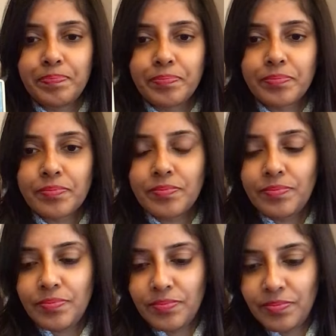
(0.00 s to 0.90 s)

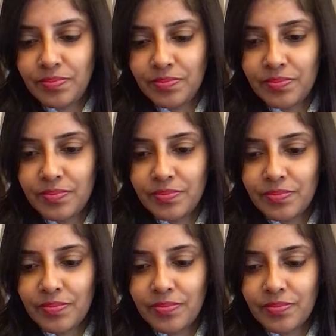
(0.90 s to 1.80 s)

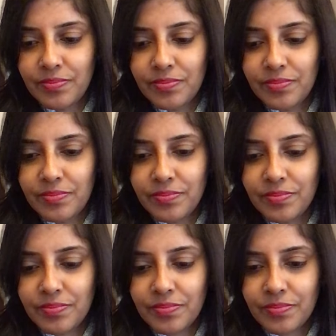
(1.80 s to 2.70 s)

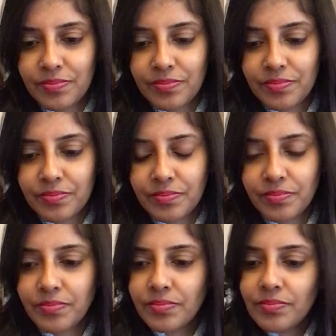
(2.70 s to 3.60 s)

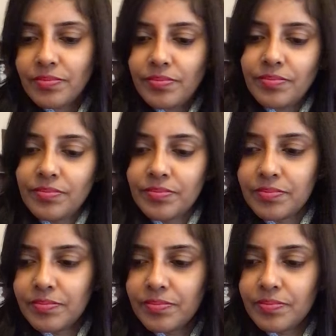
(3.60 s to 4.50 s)

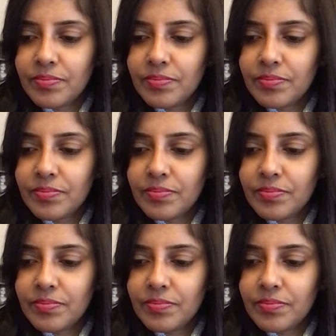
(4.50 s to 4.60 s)
(silence)